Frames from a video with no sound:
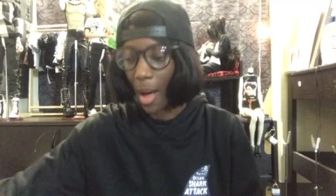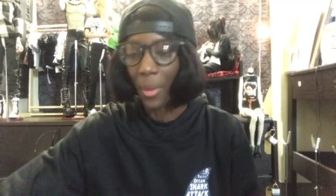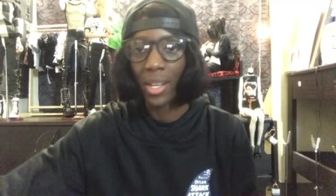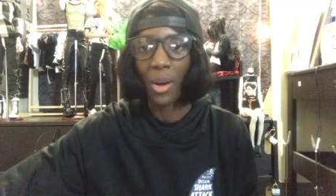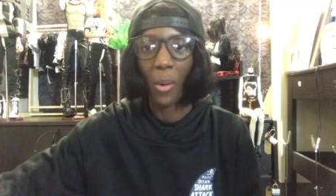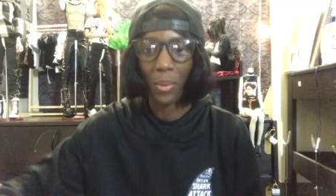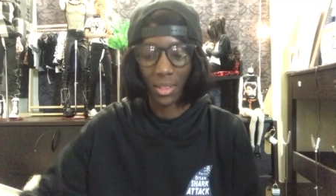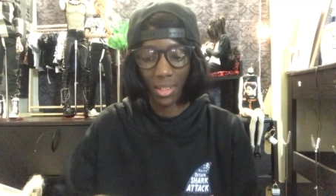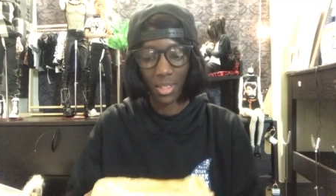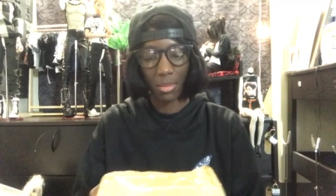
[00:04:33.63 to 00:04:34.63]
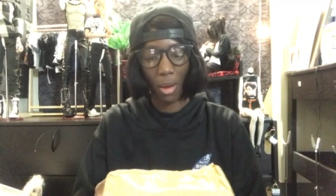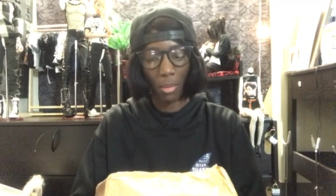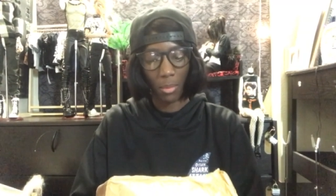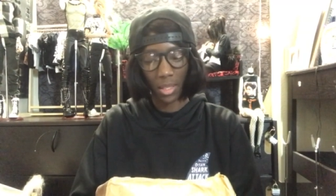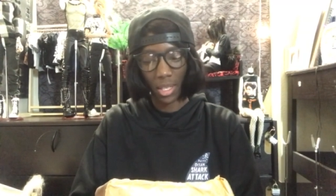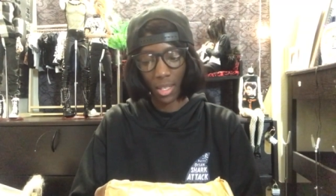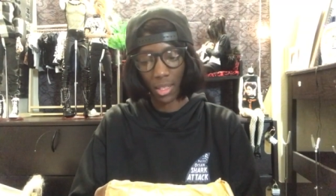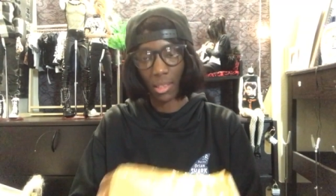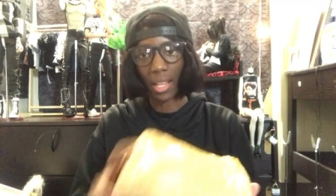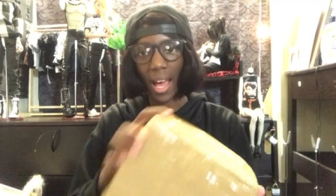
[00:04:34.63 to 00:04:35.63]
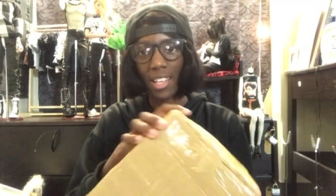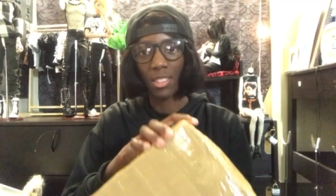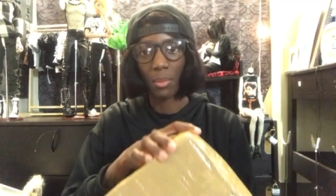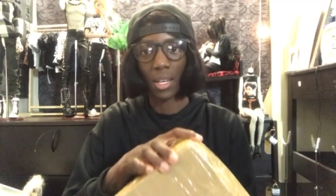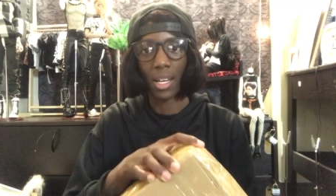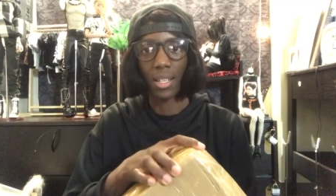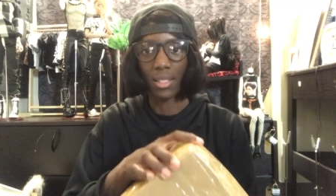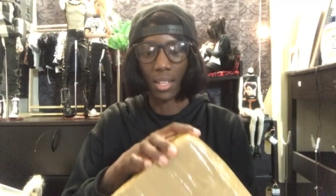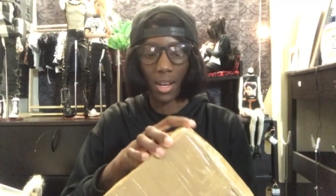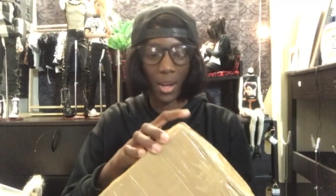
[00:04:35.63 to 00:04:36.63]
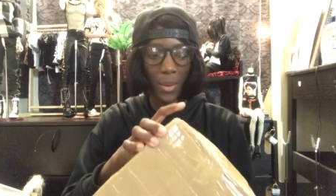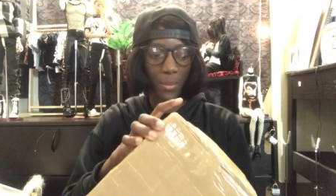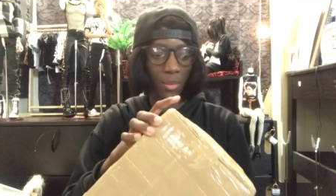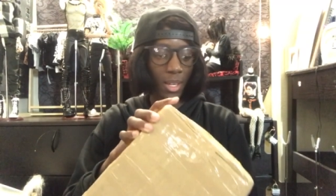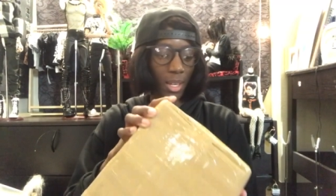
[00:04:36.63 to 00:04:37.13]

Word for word: I'm gonna open this probably last because um,